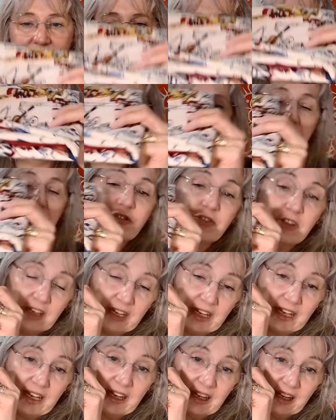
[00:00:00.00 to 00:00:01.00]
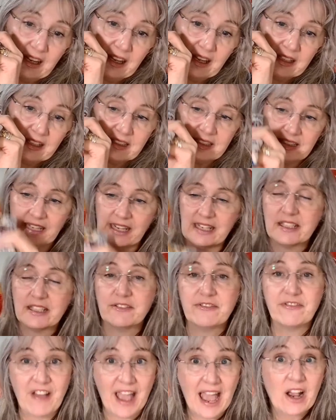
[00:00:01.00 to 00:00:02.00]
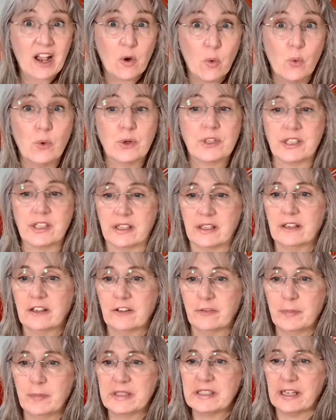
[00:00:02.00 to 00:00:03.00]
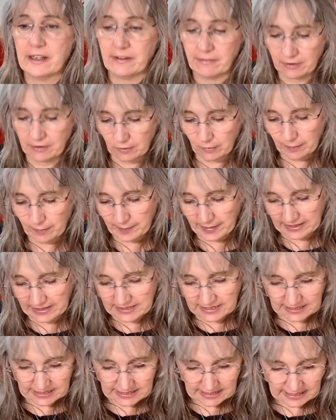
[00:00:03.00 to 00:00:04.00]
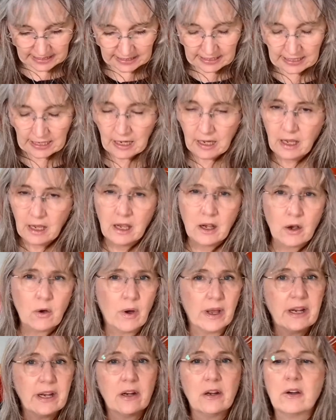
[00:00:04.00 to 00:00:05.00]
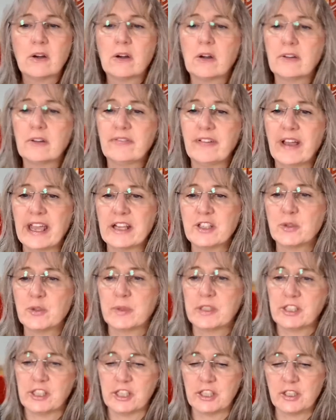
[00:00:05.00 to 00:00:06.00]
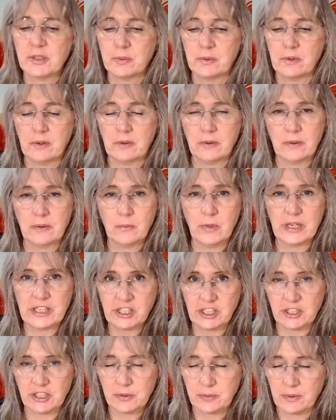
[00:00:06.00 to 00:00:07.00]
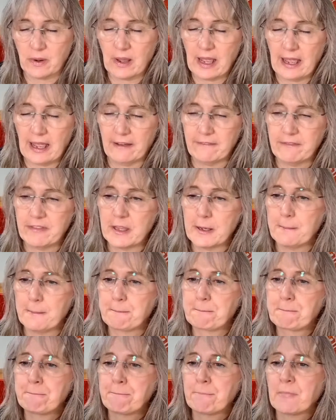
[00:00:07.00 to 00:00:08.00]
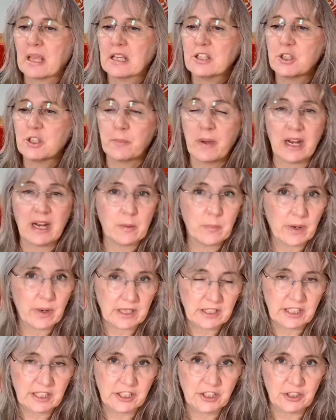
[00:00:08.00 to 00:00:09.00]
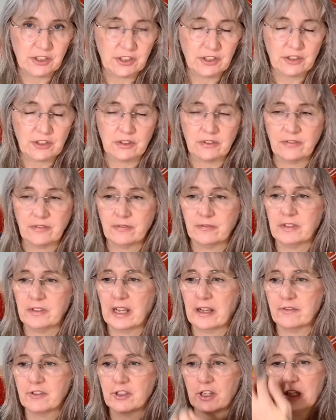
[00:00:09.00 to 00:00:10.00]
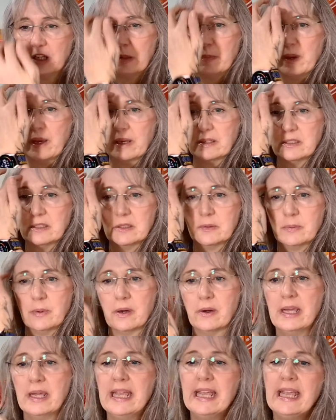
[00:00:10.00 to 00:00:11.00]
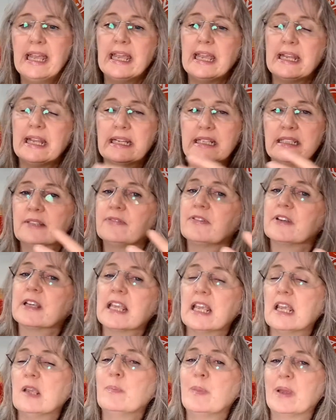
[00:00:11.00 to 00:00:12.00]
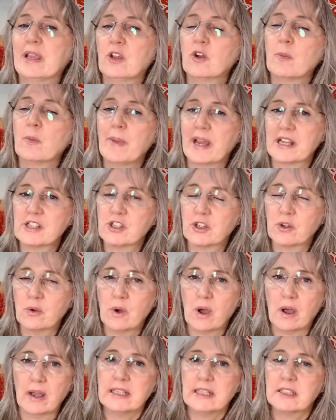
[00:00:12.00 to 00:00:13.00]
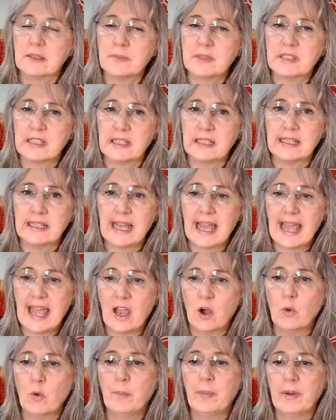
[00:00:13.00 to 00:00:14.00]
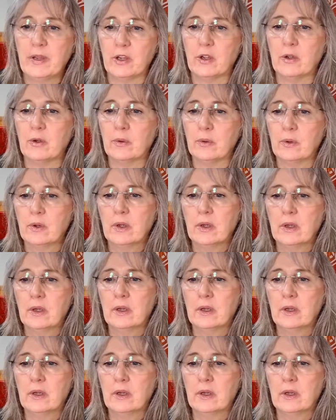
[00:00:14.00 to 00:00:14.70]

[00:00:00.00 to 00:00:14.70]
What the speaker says: literally, it's a fat quarter of material, basically. Quite a lot of hedge witches will have them. Shamanic practitioners often have journey bags as well. It is for keeping your magical items in that help you